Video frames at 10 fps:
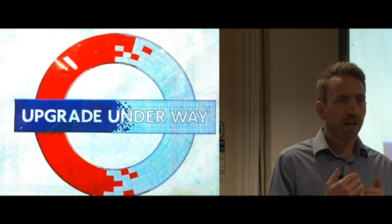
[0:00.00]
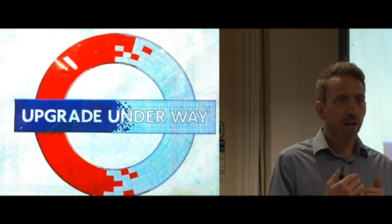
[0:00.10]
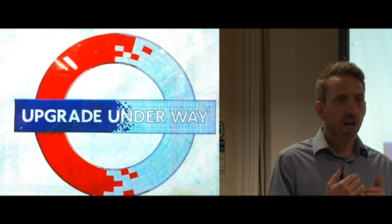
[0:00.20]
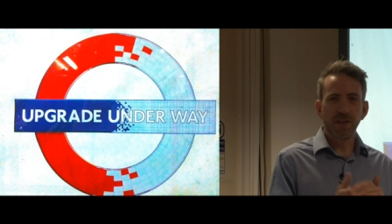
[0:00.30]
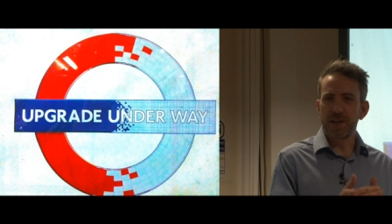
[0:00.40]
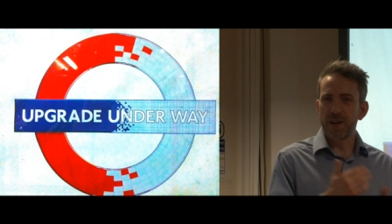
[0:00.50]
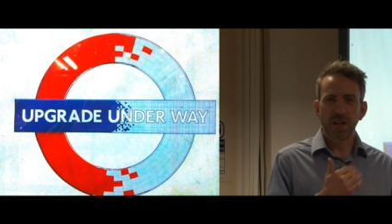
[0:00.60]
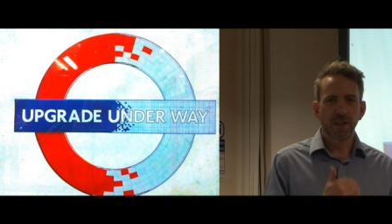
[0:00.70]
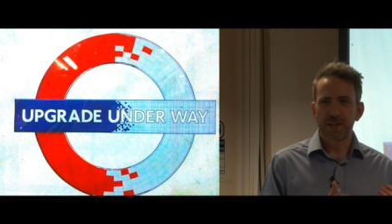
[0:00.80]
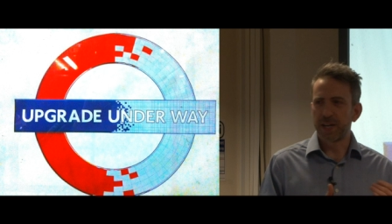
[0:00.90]
and then
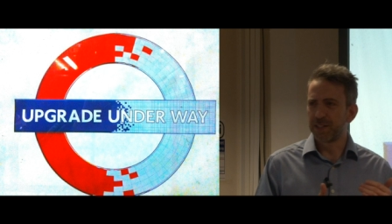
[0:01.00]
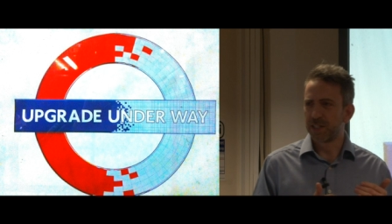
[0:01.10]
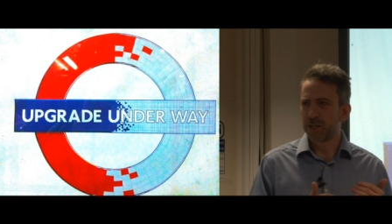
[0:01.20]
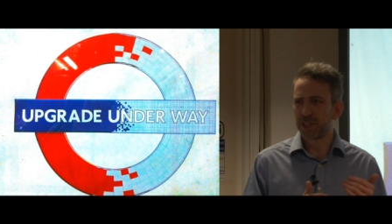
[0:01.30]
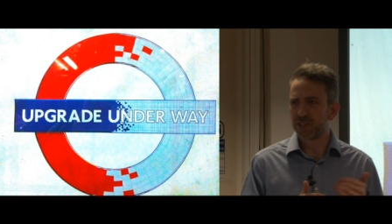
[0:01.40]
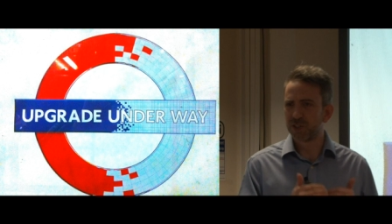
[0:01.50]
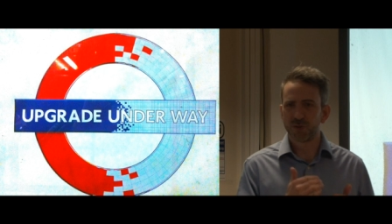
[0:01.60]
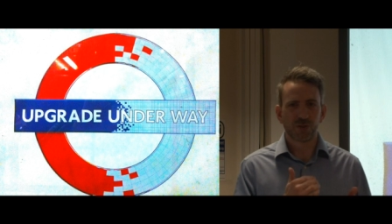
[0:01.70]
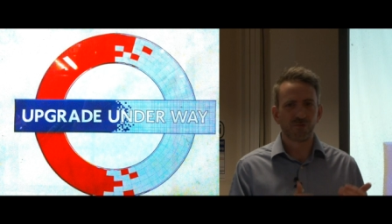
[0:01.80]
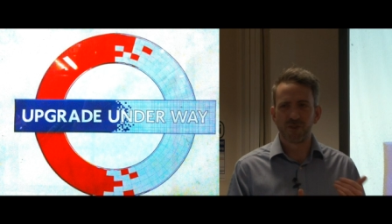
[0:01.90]
another day seeming to
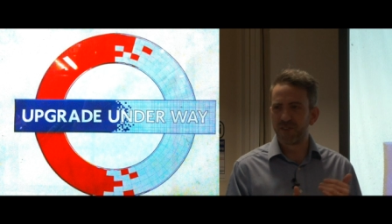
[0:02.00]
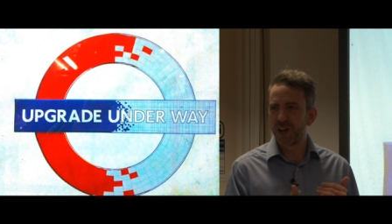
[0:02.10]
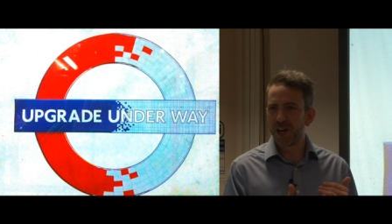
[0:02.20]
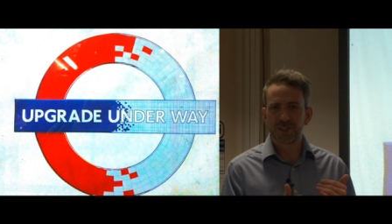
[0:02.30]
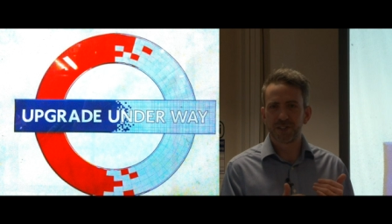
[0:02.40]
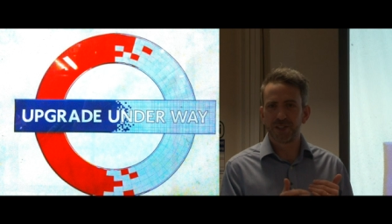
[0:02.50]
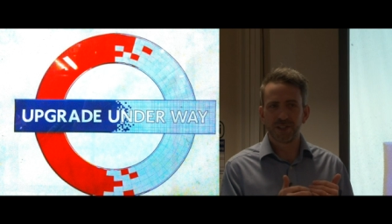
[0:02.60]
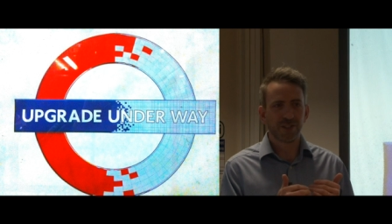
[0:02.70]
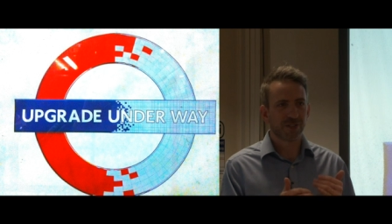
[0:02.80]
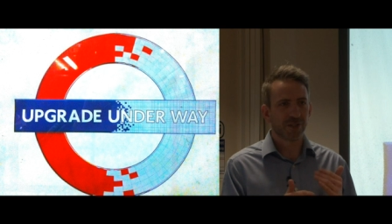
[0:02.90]
sort of revert to
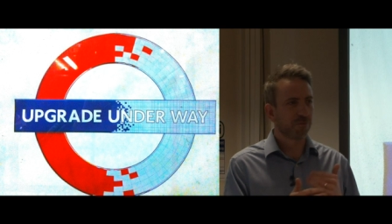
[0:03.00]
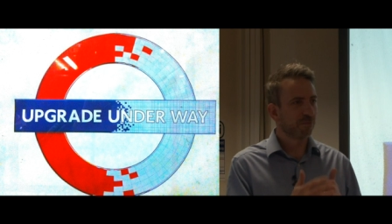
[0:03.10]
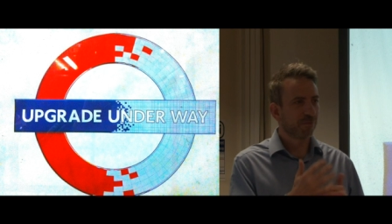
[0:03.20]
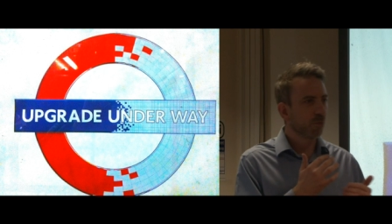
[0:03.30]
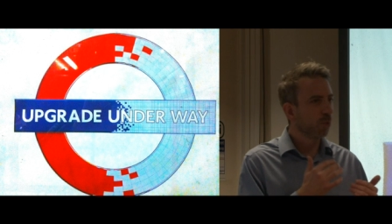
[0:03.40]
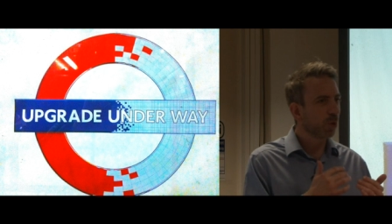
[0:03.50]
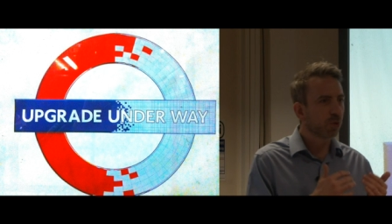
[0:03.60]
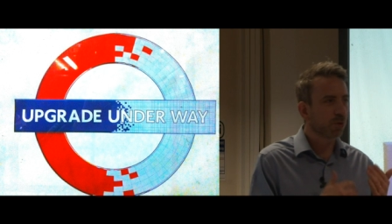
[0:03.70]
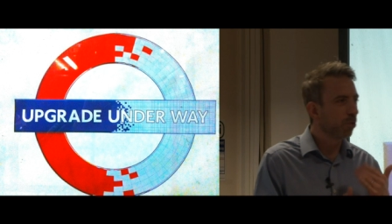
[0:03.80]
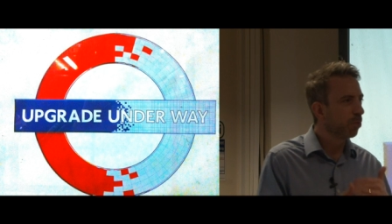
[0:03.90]
sort
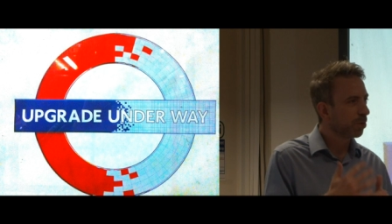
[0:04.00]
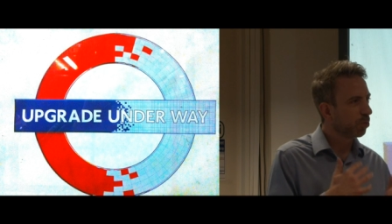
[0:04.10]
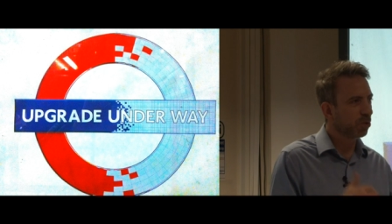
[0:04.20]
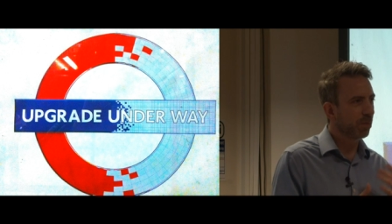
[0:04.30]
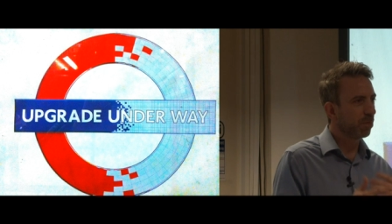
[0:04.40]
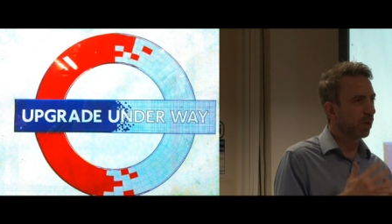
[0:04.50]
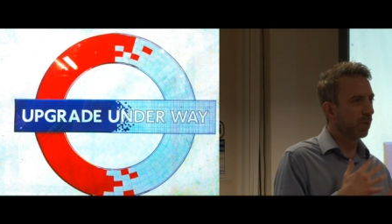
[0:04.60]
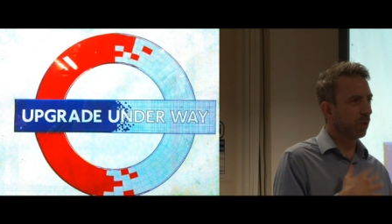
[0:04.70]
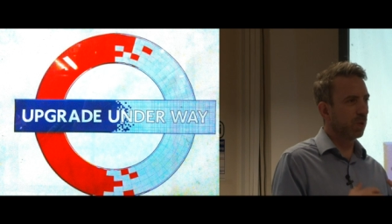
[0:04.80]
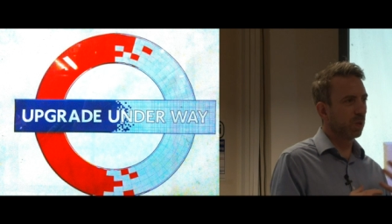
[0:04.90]
of almost more simple
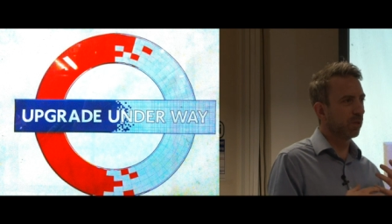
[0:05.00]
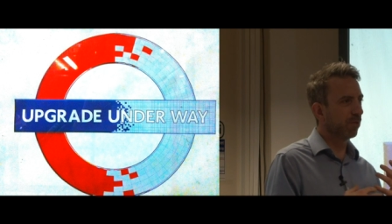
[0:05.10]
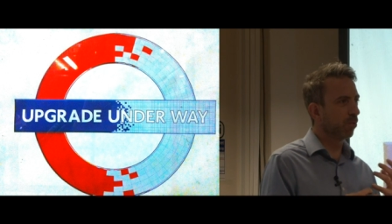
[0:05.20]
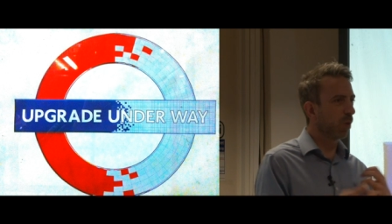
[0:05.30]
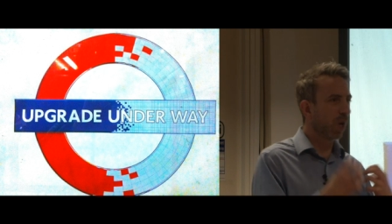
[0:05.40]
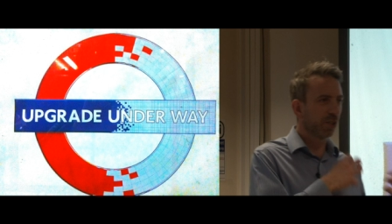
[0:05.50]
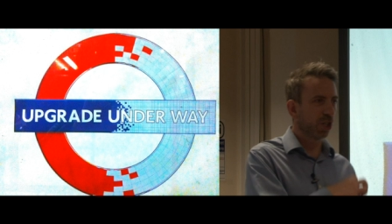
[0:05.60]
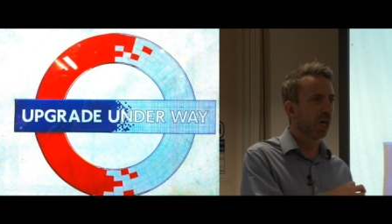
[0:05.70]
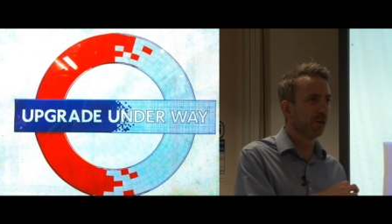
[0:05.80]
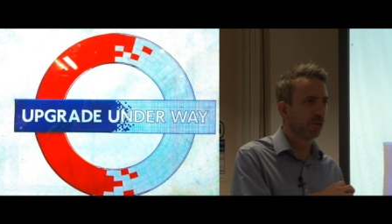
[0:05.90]
or sort of more like
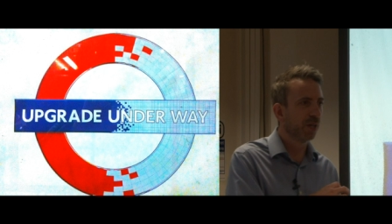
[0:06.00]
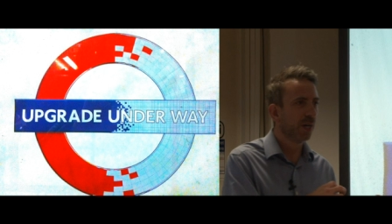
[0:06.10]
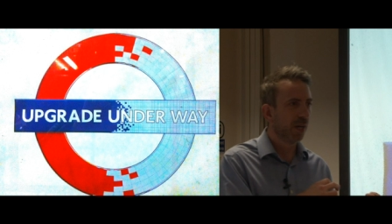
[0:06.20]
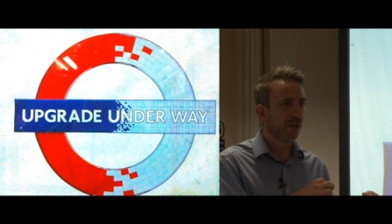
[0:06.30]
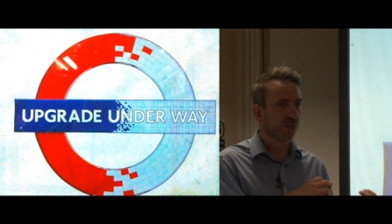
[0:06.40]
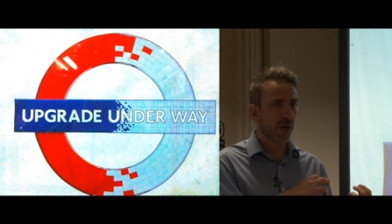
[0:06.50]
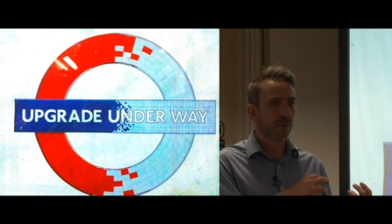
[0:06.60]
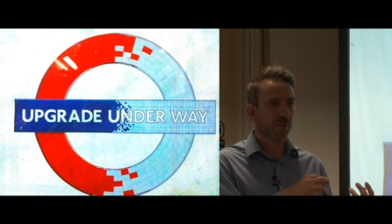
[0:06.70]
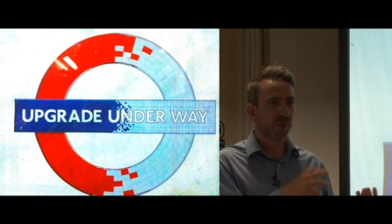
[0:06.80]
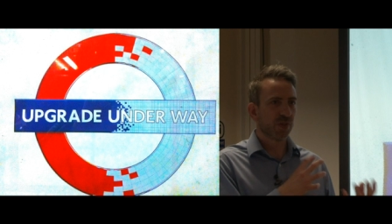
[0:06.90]
child type
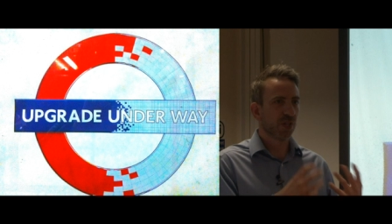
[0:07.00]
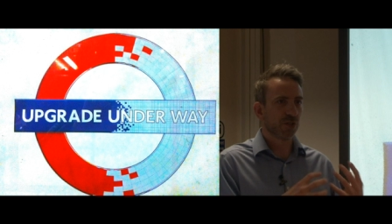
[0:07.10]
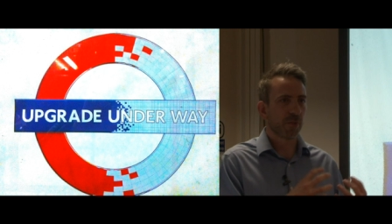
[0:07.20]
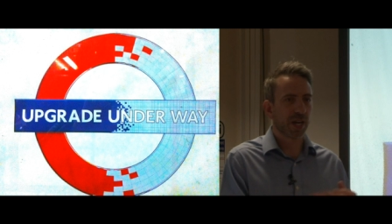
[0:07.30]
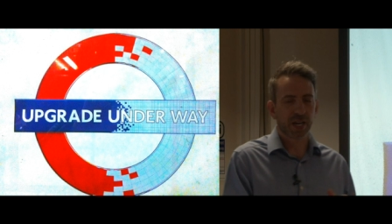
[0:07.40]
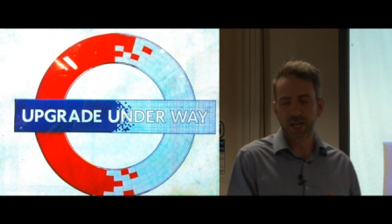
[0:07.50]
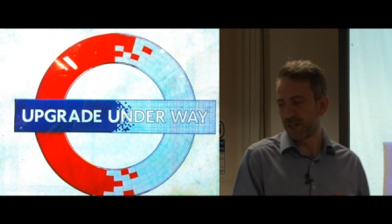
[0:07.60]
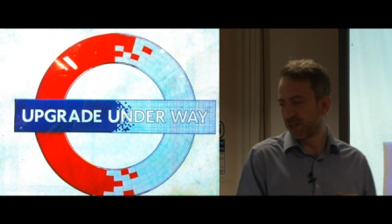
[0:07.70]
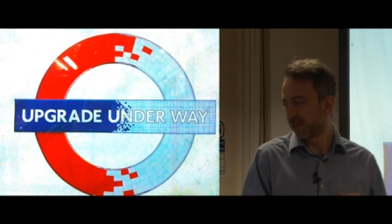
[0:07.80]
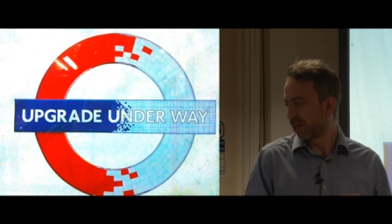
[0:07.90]
decision making
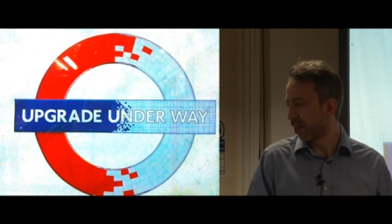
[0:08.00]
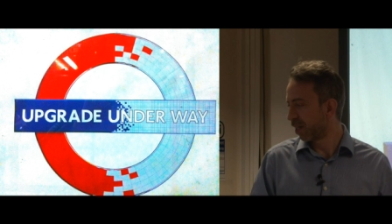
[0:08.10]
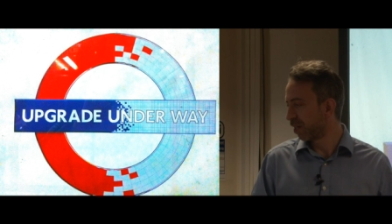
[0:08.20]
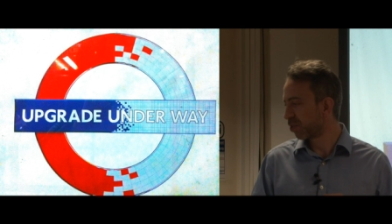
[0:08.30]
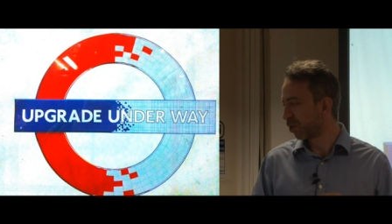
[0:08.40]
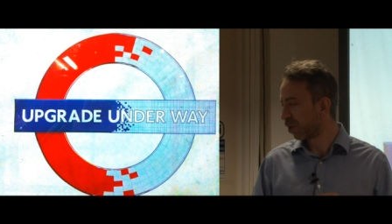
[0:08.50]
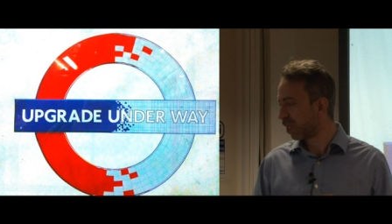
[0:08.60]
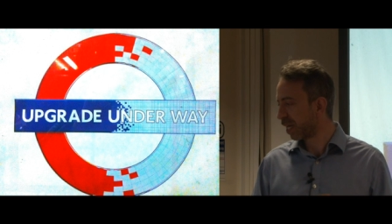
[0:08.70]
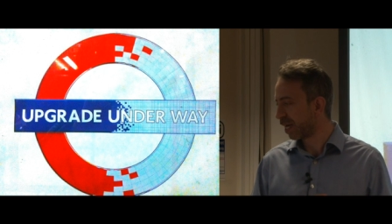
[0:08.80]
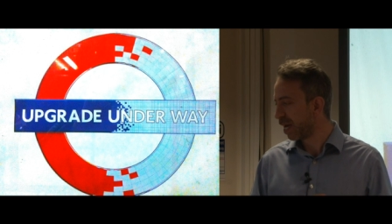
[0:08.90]
and that sort of
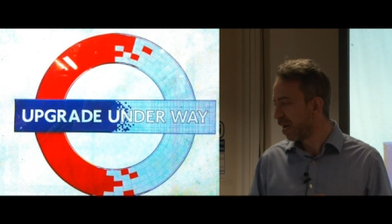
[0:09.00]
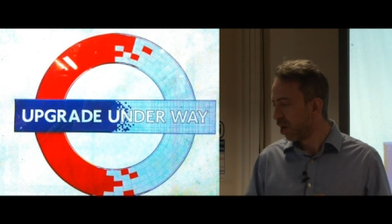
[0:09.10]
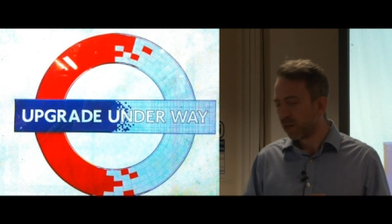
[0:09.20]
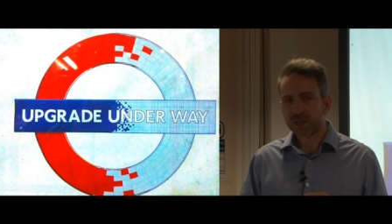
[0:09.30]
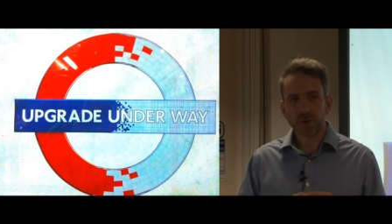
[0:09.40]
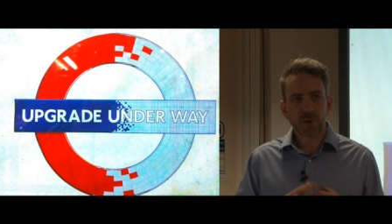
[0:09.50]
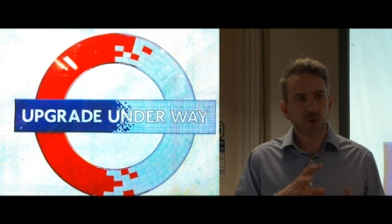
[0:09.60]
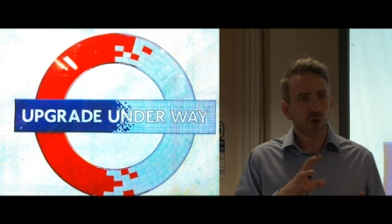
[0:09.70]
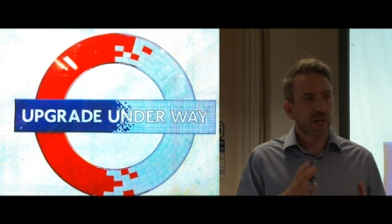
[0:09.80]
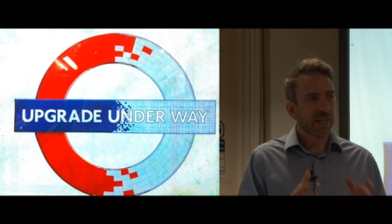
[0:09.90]
thing. So we've
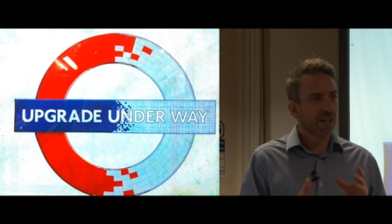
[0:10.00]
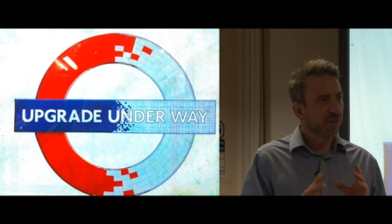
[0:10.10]
got that kind of